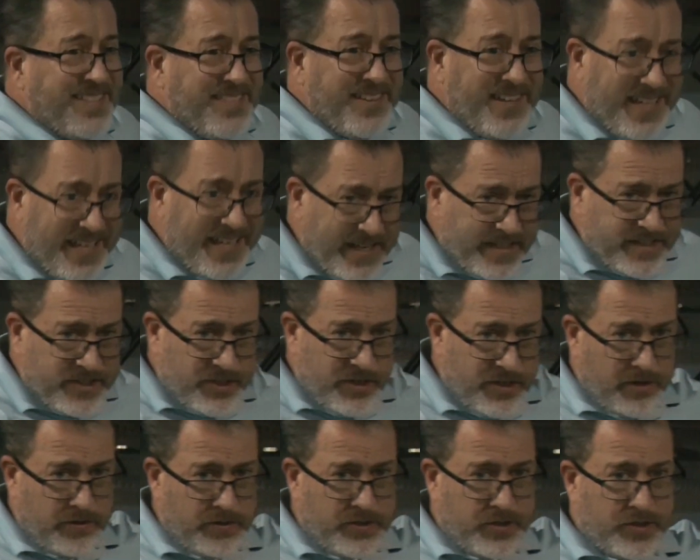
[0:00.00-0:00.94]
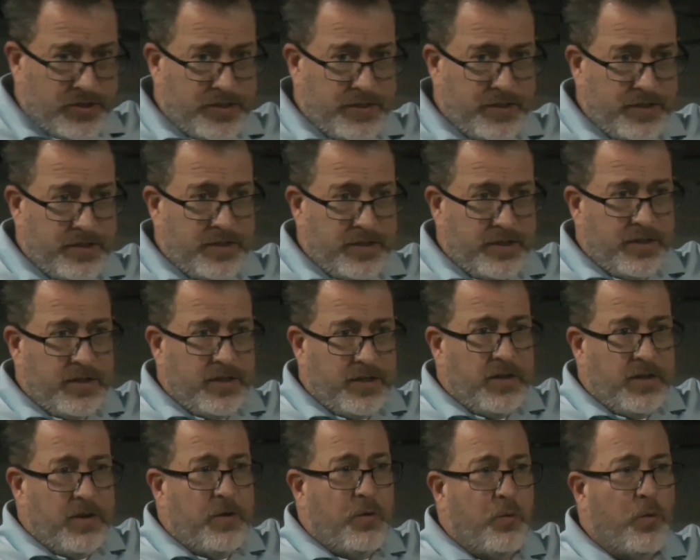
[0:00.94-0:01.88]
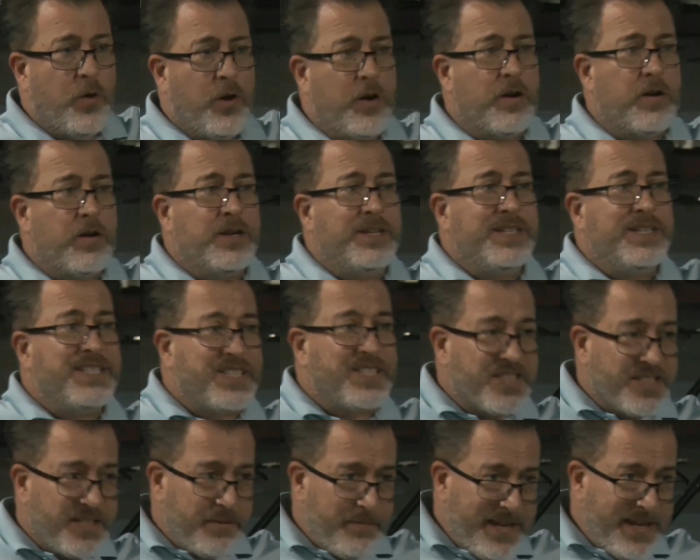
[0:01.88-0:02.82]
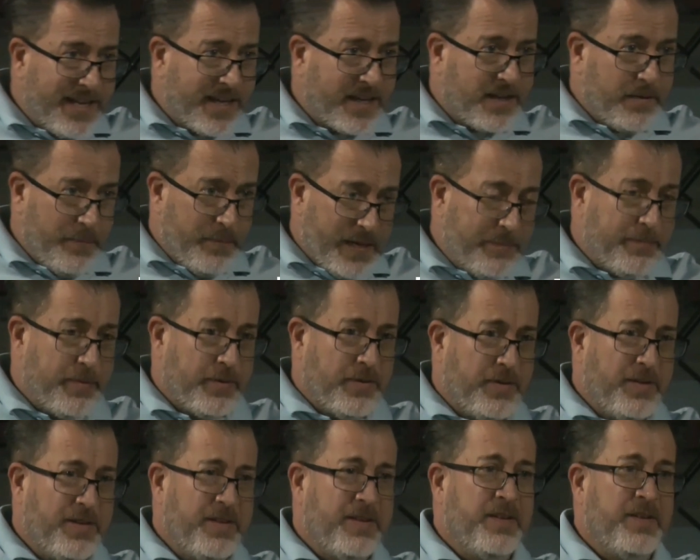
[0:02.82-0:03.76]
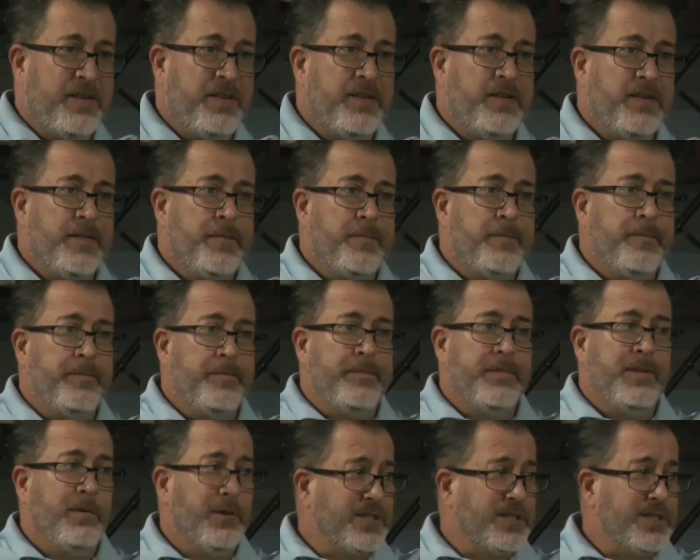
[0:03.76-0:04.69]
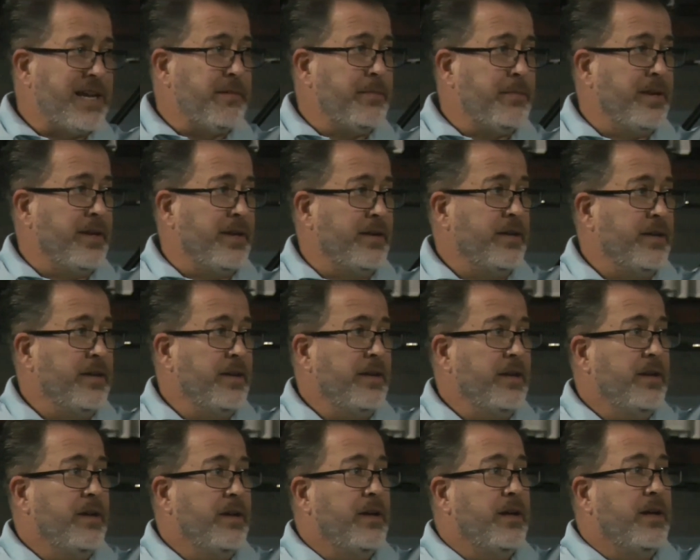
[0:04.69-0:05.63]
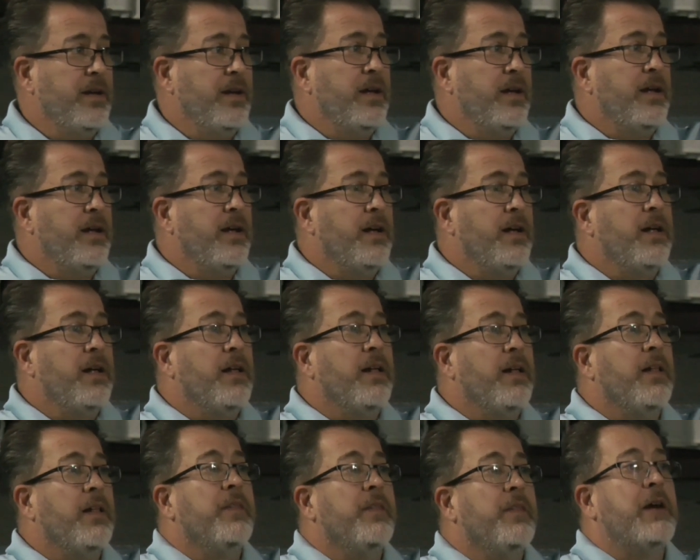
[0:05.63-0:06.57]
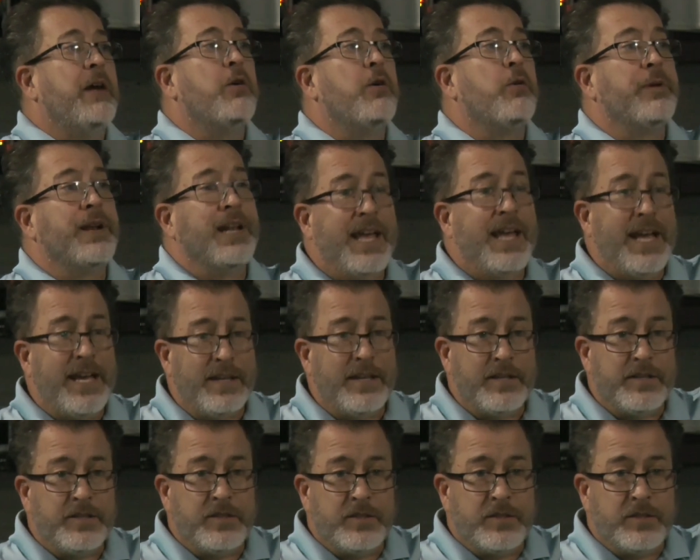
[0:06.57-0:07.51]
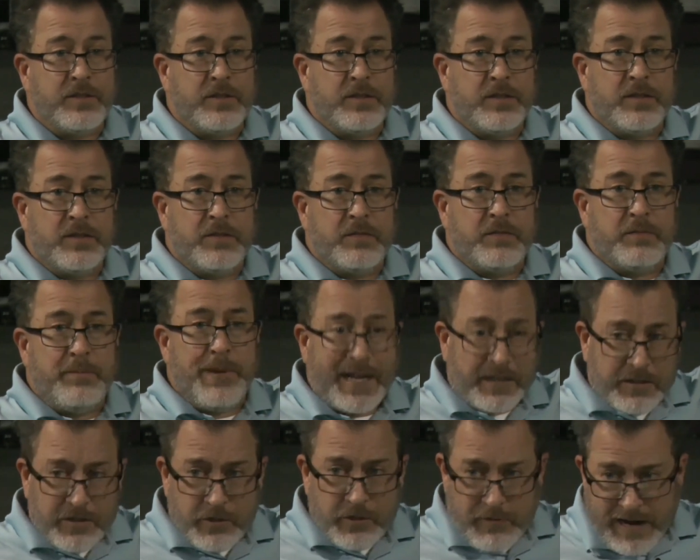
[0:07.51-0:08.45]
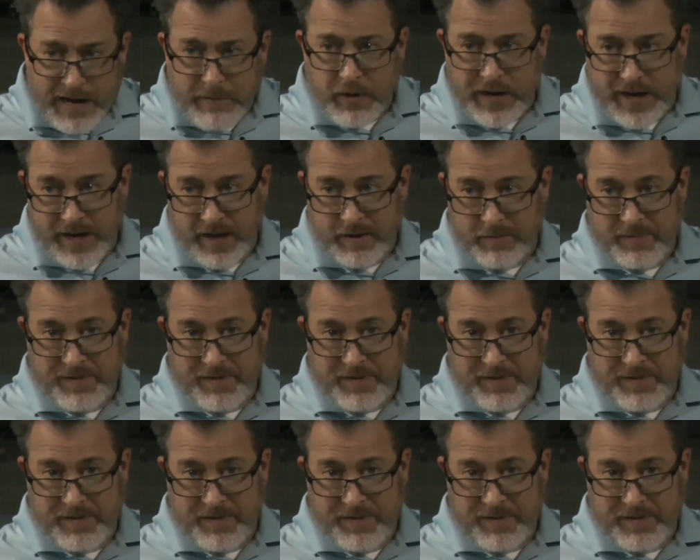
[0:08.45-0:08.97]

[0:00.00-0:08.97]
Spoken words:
Hyksos were Semitic people. Now, what does that mean? They were related back to Abraham.